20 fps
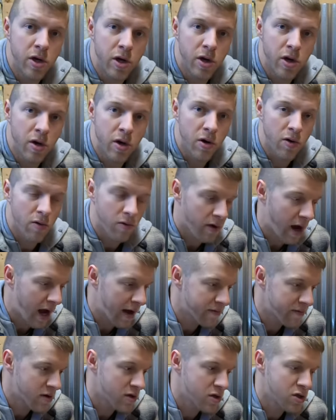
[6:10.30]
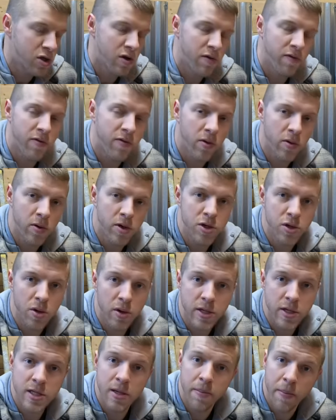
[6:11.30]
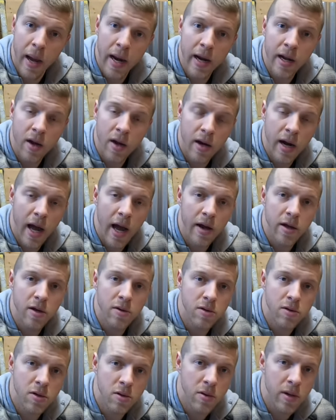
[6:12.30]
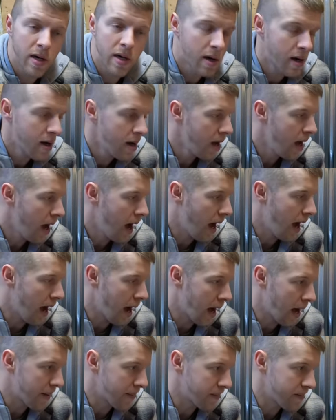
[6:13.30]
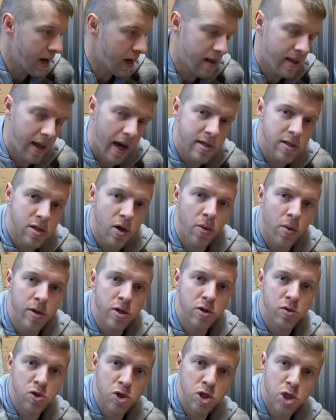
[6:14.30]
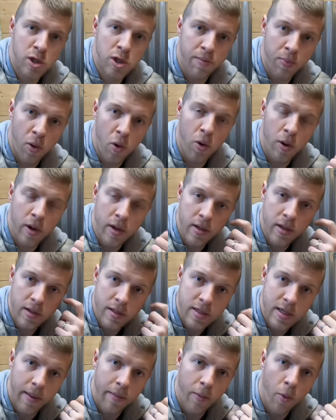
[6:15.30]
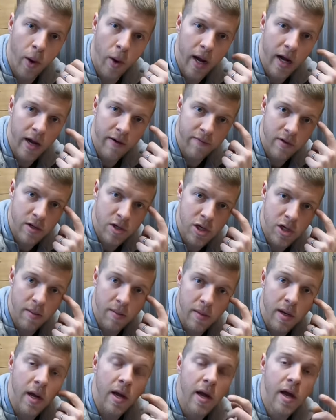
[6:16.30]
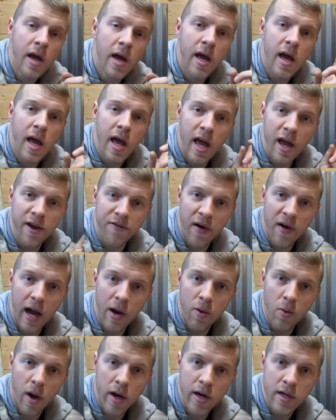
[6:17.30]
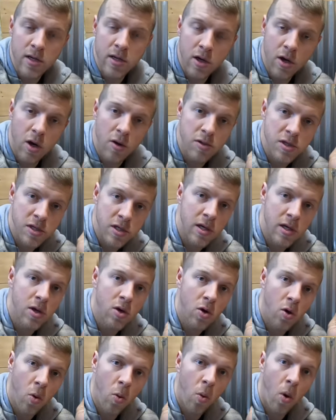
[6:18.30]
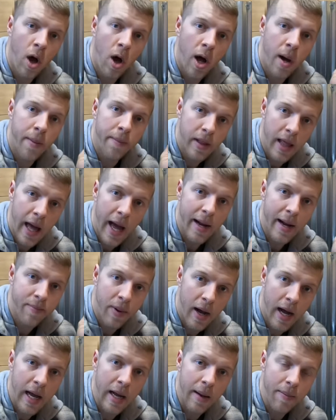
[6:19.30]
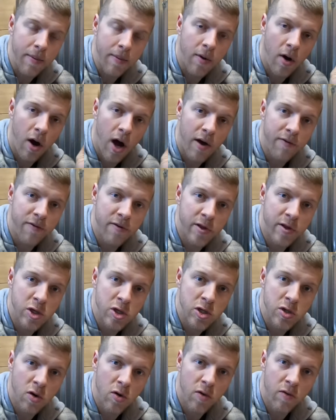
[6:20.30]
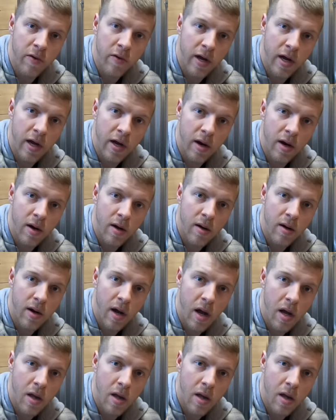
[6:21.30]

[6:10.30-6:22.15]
your rafters, your floor joists, depending on how you do it. Um, and that's going to support some weight of the chimney. If I wanted to go single wall black pipe off of the stove here,